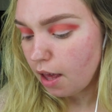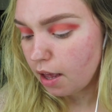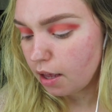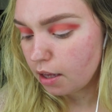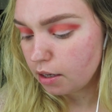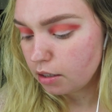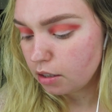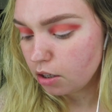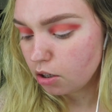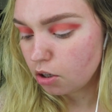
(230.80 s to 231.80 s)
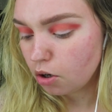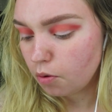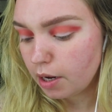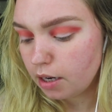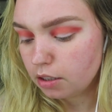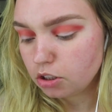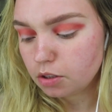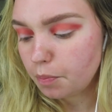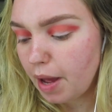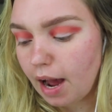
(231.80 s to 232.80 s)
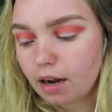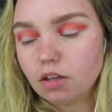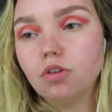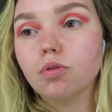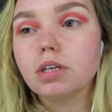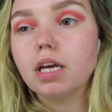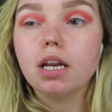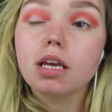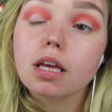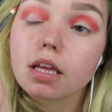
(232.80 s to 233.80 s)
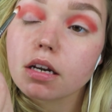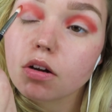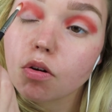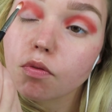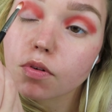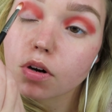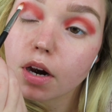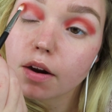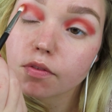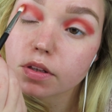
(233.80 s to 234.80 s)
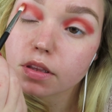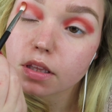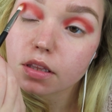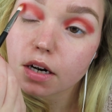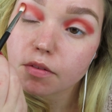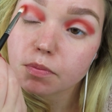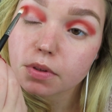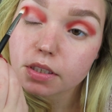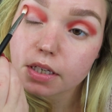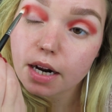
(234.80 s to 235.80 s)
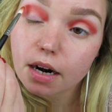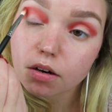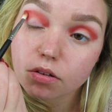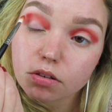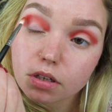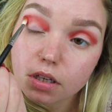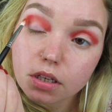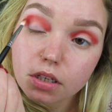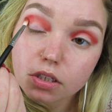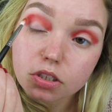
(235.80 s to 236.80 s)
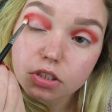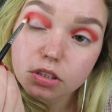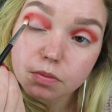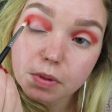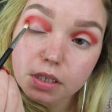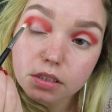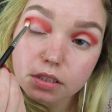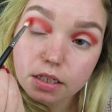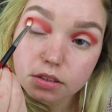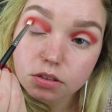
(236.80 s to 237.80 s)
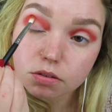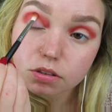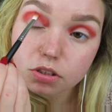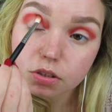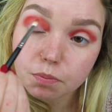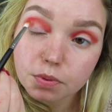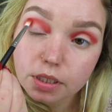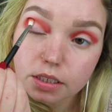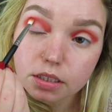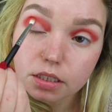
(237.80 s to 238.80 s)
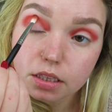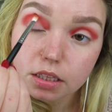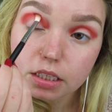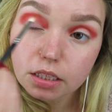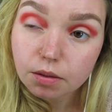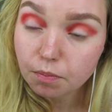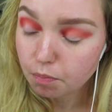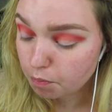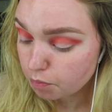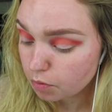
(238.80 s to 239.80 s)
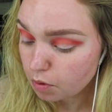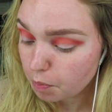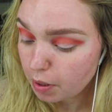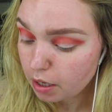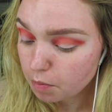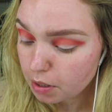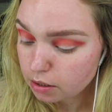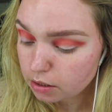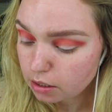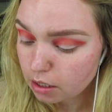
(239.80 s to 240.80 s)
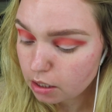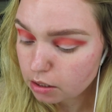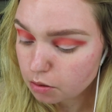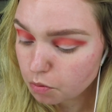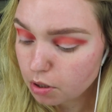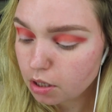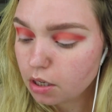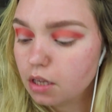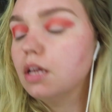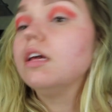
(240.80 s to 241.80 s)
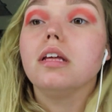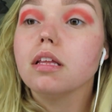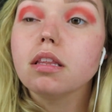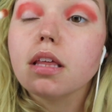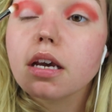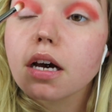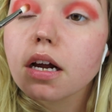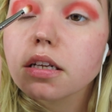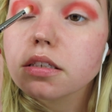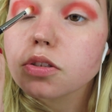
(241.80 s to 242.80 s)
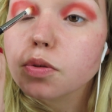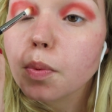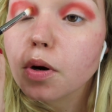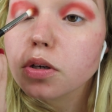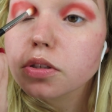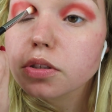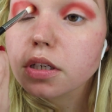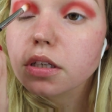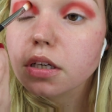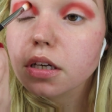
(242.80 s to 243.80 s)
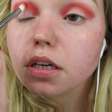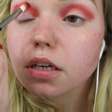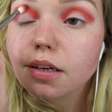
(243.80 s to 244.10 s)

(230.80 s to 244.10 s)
and go in and just pack You're Kidding in over everything that I've blended out. Just because as soon as you blend the pigments in this one, they kind of disperse, and